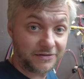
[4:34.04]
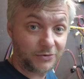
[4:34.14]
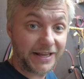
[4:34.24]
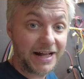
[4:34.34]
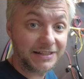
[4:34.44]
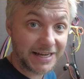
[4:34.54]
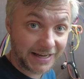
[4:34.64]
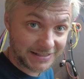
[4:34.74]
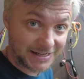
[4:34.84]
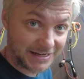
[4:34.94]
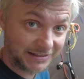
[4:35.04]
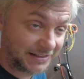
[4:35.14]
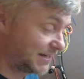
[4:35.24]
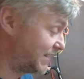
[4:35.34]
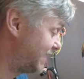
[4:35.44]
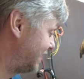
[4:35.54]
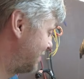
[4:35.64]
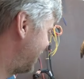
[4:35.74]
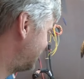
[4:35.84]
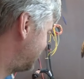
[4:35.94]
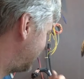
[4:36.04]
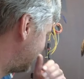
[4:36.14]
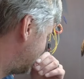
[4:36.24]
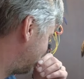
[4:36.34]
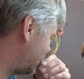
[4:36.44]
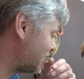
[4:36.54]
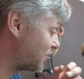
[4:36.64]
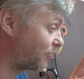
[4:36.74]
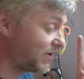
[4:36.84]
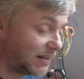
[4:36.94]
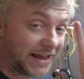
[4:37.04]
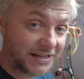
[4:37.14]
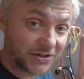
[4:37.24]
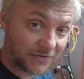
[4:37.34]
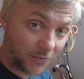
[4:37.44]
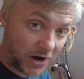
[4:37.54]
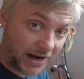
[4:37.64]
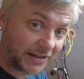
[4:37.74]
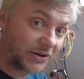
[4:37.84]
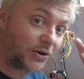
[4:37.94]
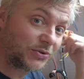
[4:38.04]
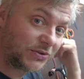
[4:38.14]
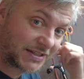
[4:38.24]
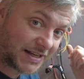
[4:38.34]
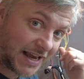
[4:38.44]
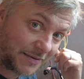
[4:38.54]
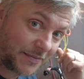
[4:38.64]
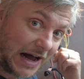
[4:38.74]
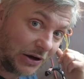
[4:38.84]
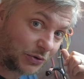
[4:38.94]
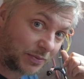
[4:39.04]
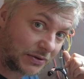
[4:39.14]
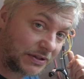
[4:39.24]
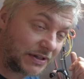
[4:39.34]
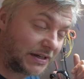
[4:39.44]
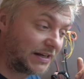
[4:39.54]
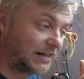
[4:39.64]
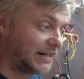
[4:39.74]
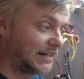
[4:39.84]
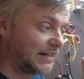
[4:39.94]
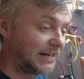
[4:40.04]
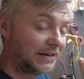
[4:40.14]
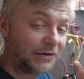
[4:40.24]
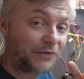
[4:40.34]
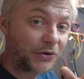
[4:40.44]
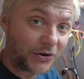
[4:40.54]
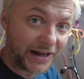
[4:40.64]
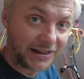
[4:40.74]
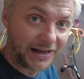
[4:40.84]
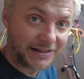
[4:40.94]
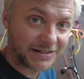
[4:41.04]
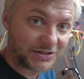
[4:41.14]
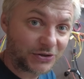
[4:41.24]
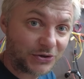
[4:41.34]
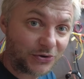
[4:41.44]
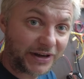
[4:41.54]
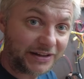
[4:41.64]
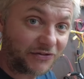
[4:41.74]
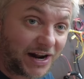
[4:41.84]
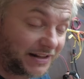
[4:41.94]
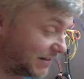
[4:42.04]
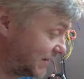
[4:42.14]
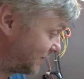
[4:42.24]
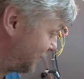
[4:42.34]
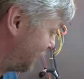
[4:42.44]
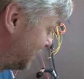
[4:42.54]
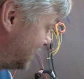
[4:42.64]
what Haltech has done, they're basically giving you three lengths of wire that go to the same output for your headlights. So you can run from the